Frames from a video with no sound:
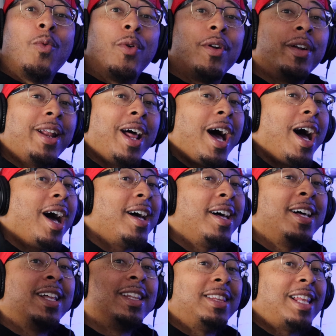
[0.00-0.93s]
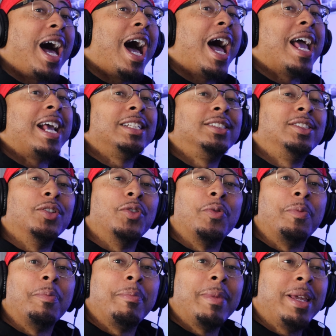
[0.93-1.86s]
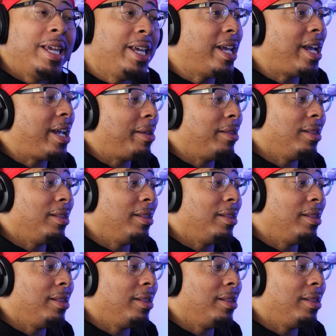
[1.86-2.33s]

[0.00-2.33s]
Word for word: were not lying to me.